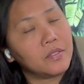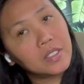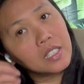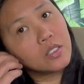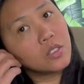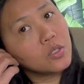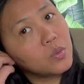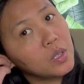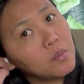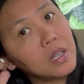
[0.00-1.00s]
I'm going
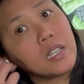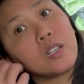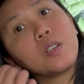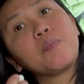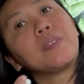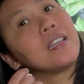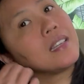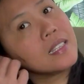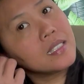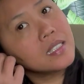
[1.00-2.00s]
with my
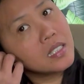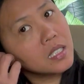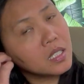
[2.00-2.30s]
earpiece.